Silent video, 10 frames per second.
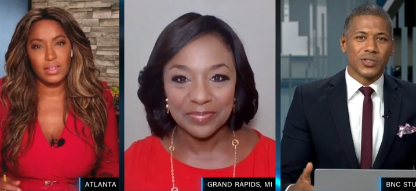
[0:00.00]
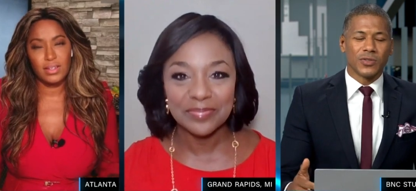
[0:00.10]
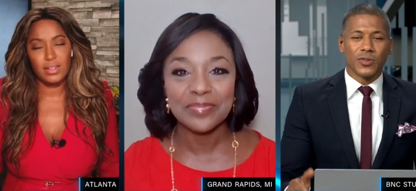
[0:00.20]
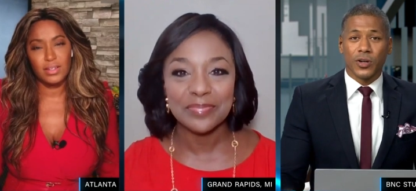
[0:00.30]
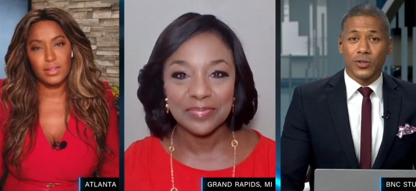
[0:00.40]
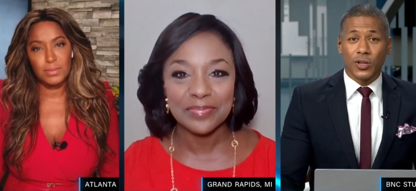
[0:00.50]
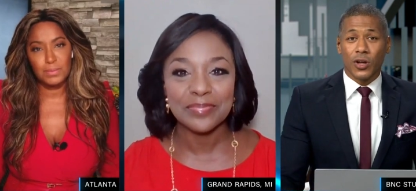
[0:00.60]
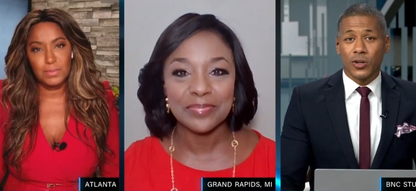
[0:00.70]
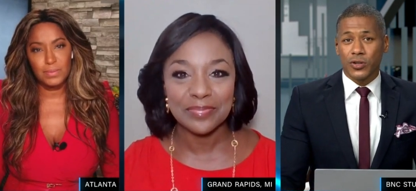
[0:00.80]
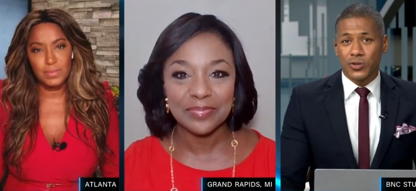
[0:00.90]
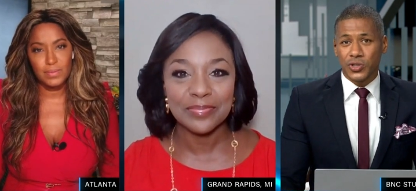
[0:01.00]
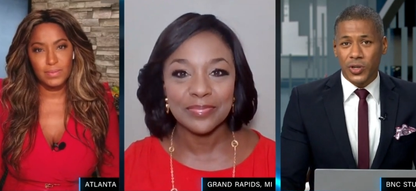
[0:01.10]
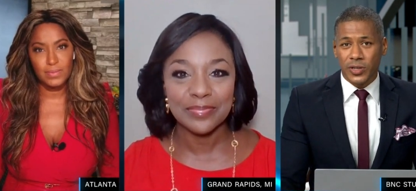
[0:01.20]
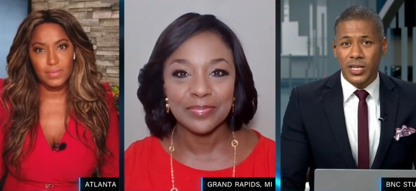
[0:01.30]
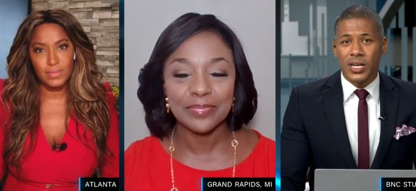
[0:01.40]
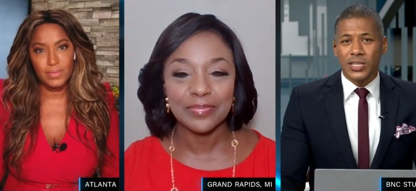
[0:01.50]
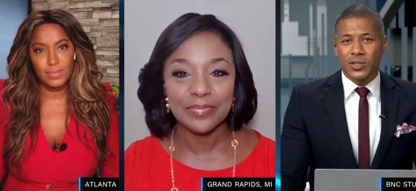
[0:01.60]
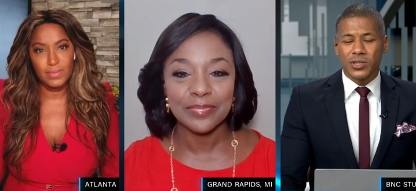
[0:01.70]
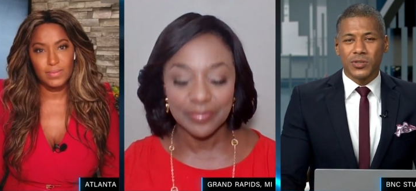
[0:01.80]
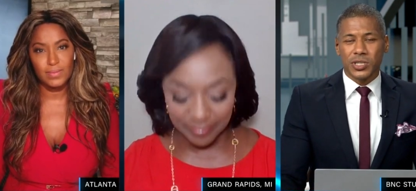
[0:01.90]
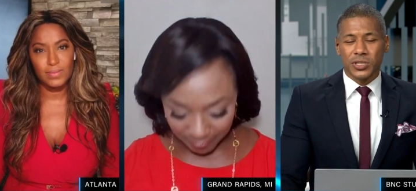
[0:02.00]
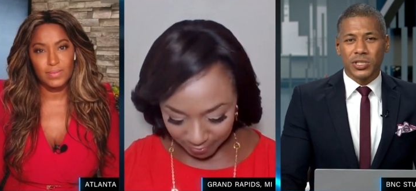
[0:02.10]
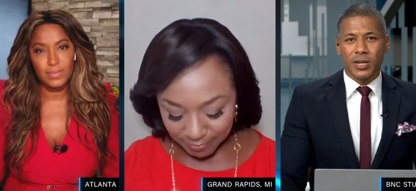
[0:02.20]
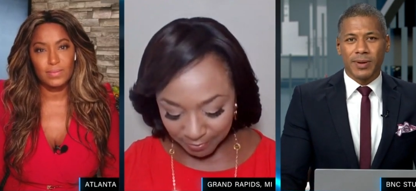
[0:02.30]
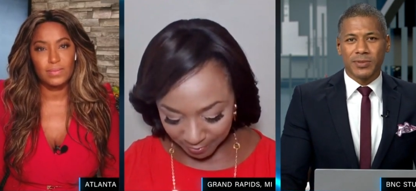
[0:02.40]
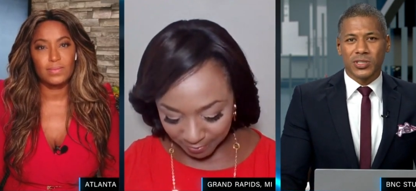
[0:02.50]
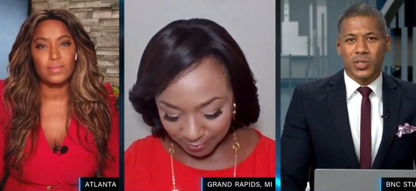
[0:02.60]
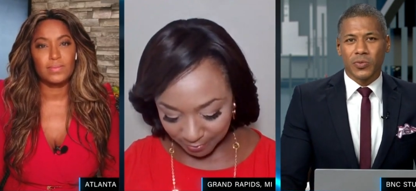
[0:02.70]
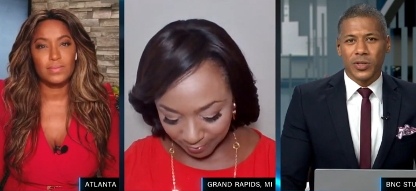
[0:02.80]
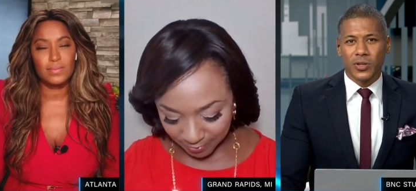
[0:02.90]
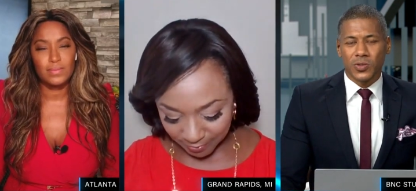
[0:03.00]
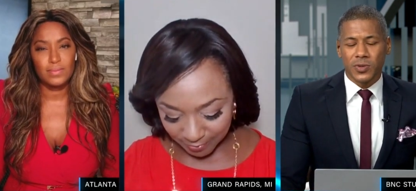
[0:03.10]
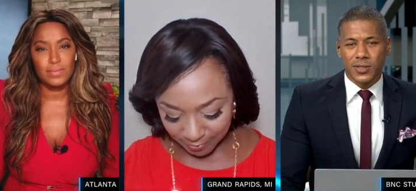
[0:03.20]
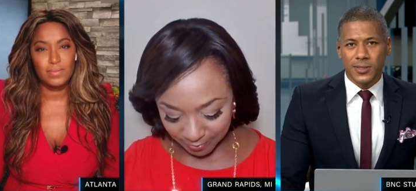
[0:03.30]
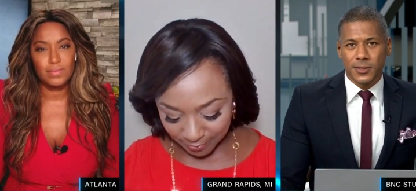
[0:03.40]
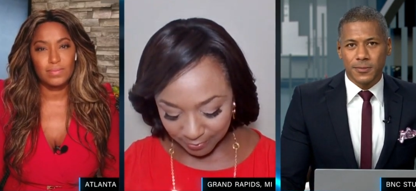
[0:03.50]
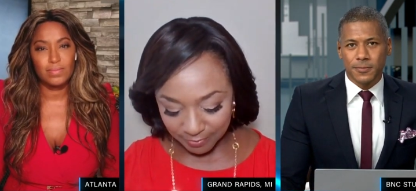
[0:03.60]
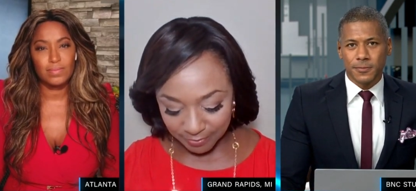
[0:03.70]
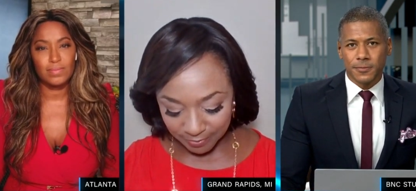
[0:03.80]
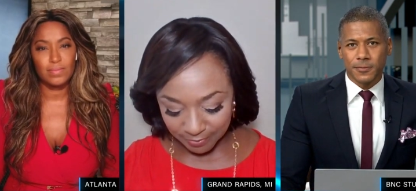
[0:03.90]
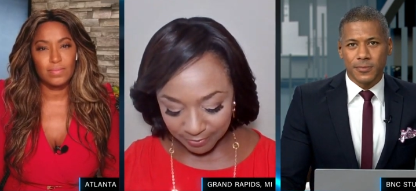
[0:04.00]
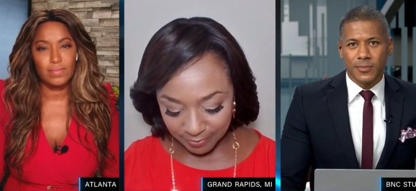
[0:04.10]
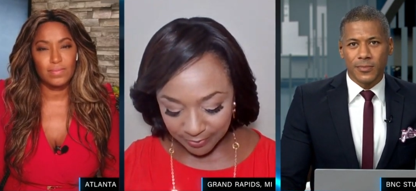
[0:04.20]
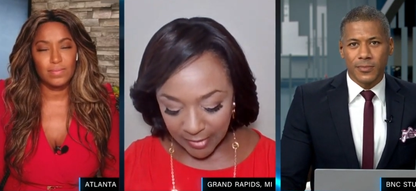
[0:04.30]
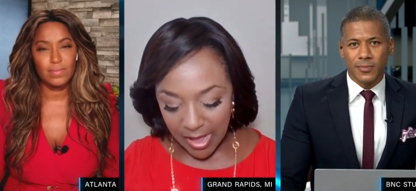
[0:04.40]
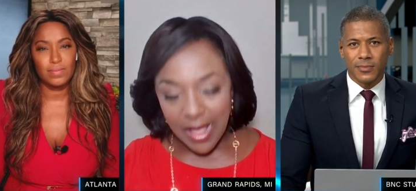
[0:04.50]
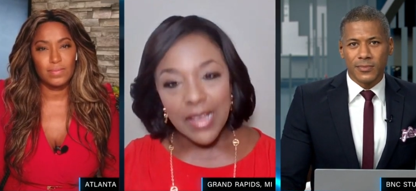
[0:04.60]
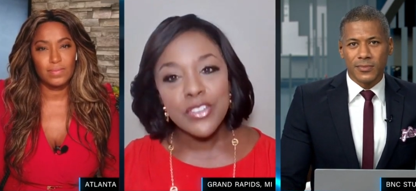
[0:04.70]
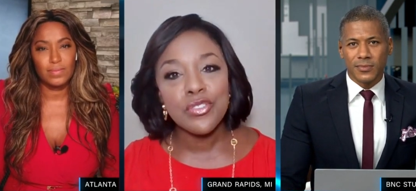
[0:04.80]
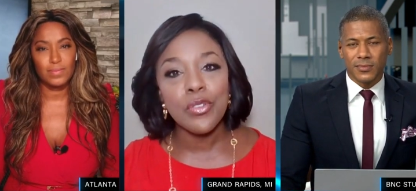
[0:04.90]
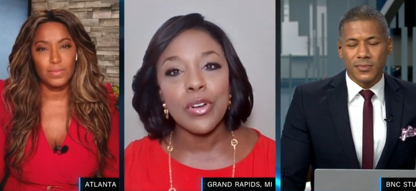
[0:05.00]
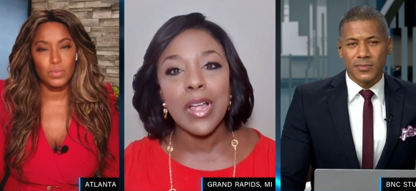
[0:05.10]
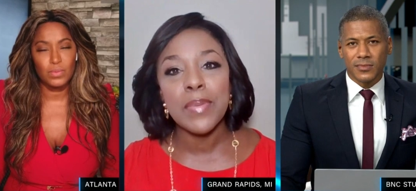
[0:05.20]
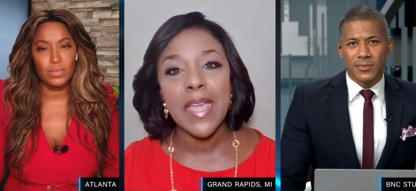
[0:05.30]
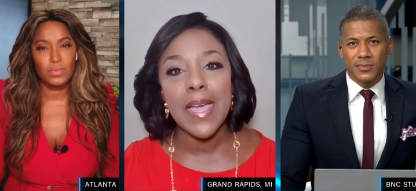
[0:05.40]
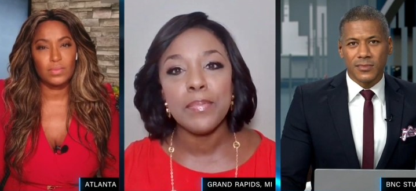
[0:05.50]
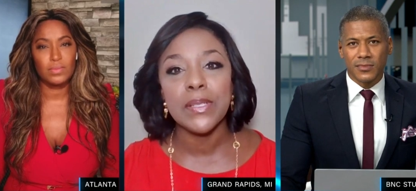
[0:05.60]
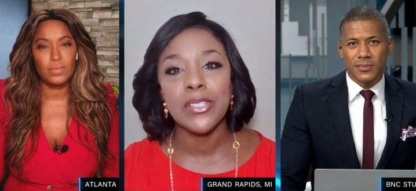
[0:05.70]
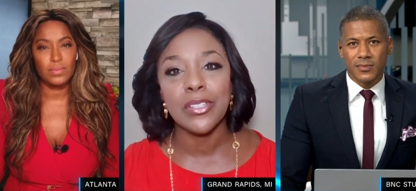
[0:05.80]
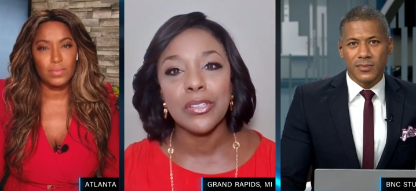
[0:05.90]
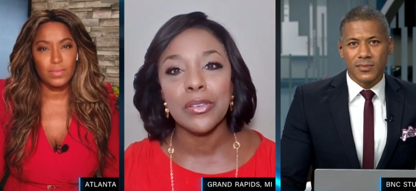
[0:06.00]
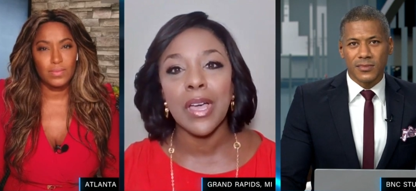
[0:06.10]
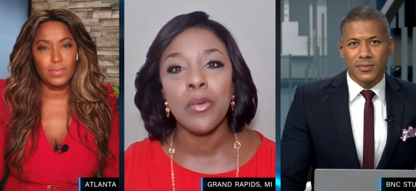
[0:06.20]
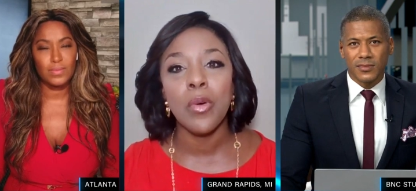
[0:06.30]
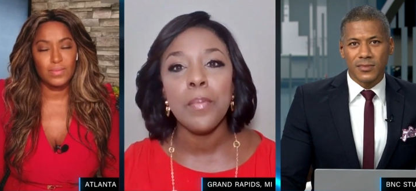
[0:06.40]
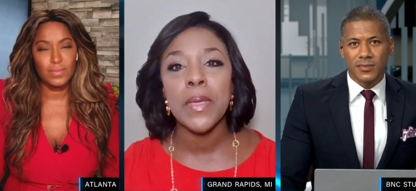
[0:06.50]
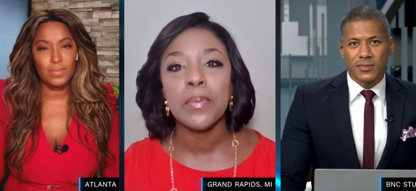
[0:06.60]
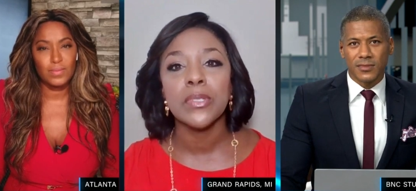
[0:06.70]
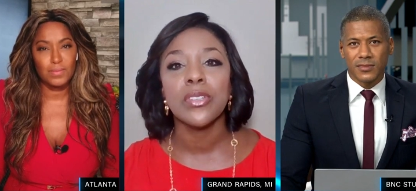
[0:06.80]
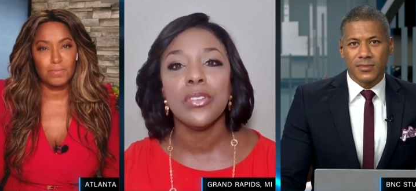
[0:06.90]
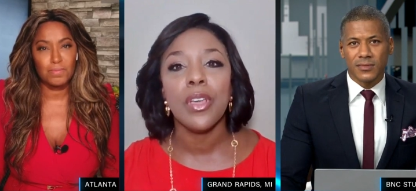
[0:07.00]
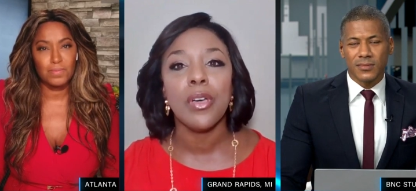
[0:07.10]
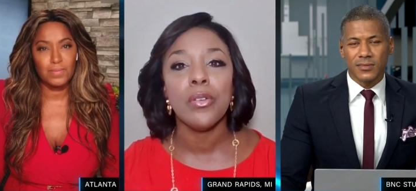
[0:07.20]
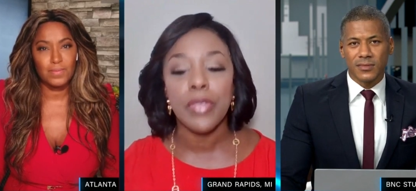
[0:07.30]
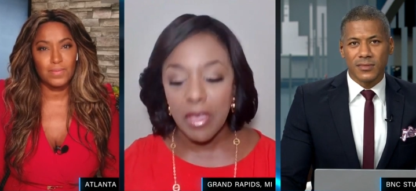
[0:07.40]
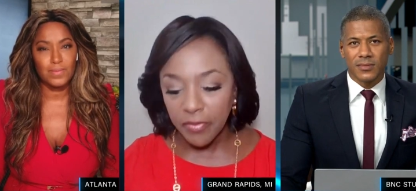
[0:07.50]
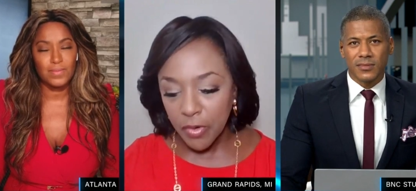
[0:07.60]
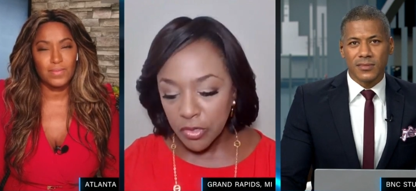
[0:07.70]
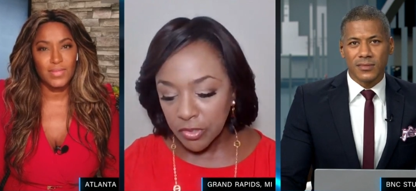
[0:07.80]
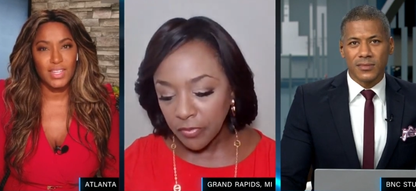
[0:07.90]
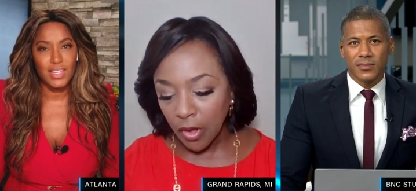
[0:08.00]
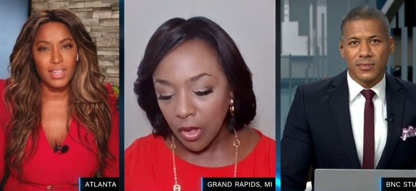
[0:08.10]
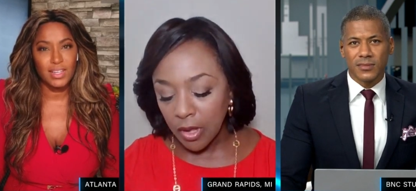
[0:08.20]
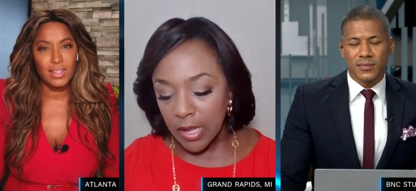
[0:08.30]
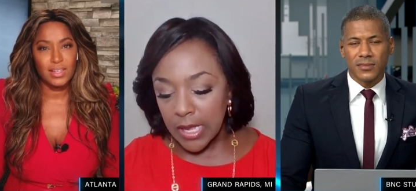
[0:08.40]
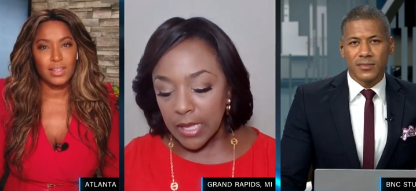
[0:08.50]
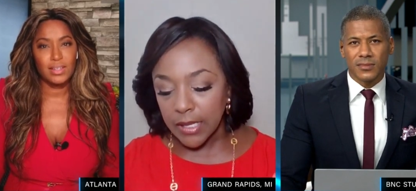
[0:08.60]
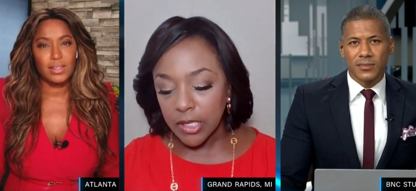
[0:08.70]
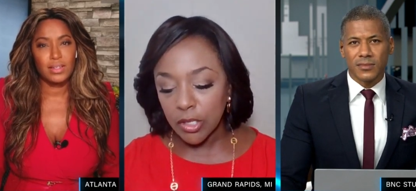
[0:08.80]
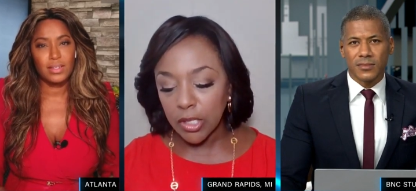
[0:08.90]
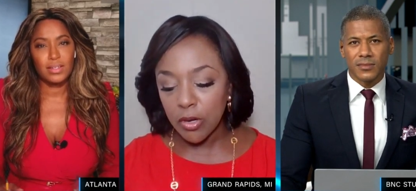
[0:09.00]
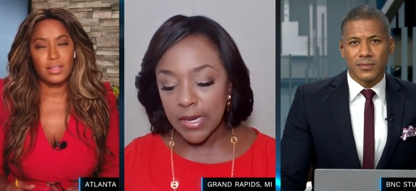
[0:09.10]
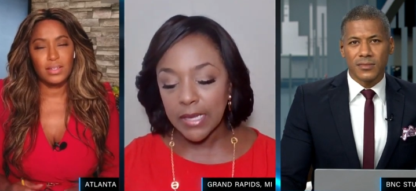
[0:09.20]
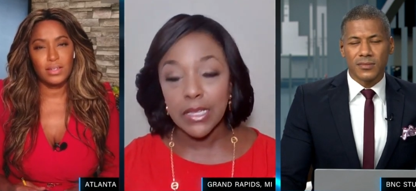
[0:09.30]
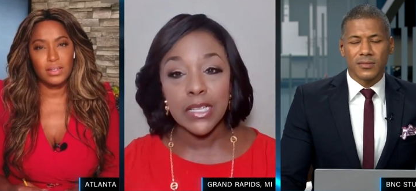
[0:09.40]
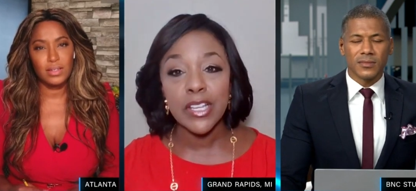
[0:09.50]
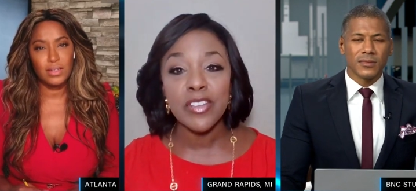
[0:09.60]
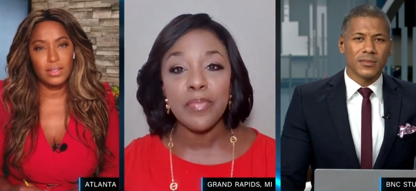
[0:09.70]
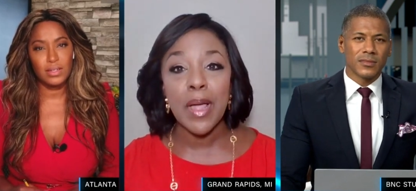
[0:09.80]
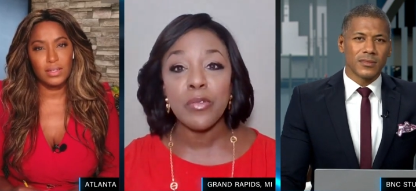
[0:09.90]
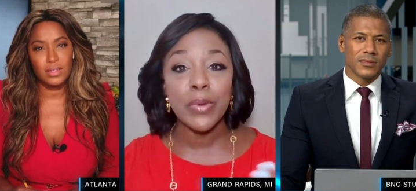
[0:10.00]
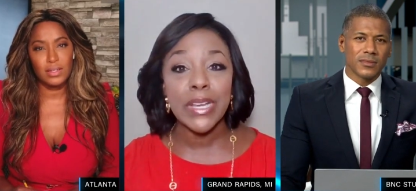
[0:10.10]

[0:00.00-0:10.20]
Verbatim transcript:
Speaker 1: you've learned along your journey. So, can you share maybe just mm -hmm. three mm-hmm. of those with us?
Speaker 2: Sure, I'd be happy to. I want people to know that, first of all, that you learn how to live by